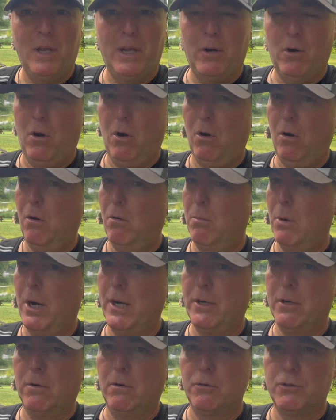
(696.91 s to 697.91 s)
And oh,
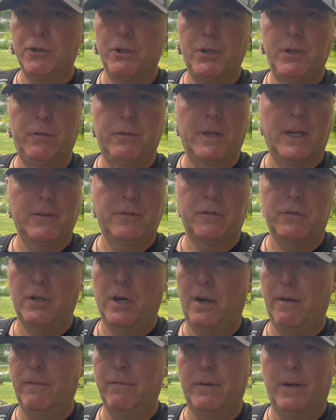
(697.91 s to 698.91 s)
Michael, geez, that
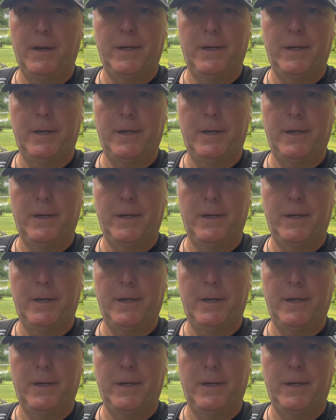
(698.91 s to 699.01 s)
stuff, uh,